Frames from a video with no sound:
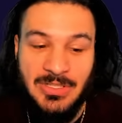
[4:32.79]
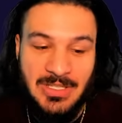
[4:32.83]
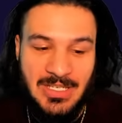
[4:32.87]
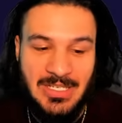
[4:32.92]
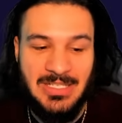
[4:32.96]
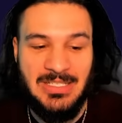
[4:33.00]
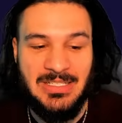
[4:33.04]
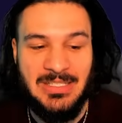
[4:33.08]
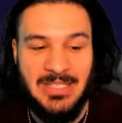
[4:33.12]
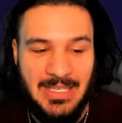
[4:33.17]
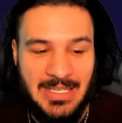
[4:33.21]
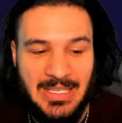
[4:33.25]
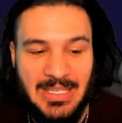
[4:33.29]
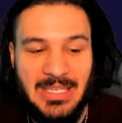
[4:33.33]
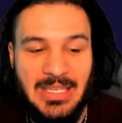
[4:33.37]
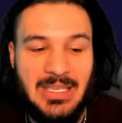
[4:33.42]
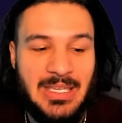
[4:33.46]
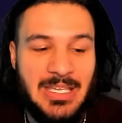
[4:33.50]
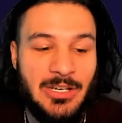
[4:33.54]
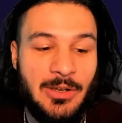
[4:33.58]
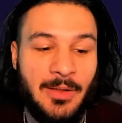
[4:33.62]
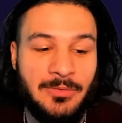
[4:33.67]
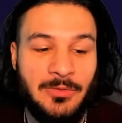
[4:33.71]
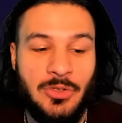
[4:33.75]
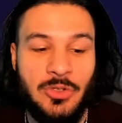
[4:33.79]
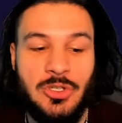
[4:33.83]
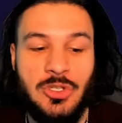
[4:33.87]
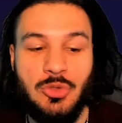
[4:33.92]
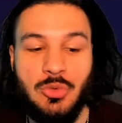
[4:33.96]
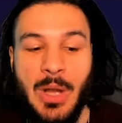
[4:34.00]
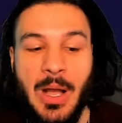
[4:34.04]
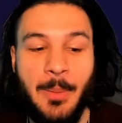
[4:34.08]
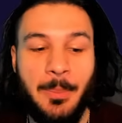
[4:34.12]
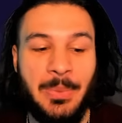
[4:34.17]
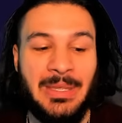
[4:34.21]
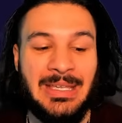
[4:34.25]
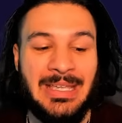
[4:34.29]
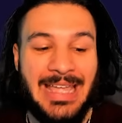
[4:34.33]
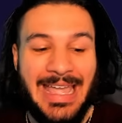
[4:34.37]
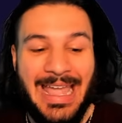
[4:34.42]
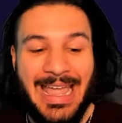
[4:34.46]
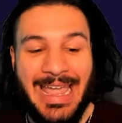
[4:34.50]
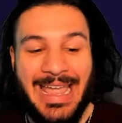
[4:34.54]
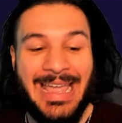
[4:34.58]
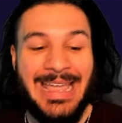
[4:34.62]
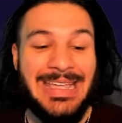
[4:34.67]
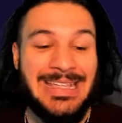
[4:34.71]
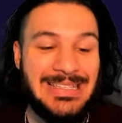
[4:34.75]
This is the key here after swapping
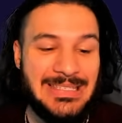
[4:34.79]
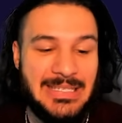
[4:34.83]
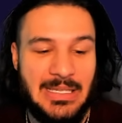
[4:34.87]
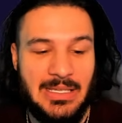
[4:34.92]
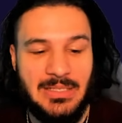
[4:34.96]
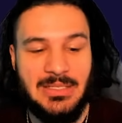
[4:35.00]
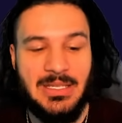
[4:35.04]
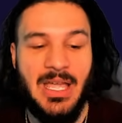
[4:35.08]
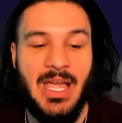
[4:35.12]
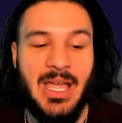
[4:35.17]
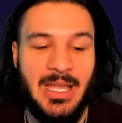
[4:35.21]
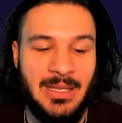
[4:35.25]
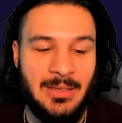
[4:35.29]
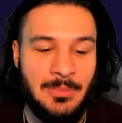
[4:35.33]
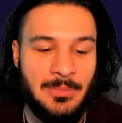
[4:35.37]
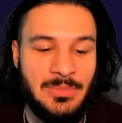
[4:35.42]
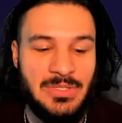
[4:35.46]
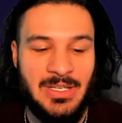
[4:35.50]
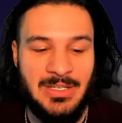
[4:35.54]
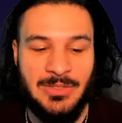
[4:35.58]
8 times.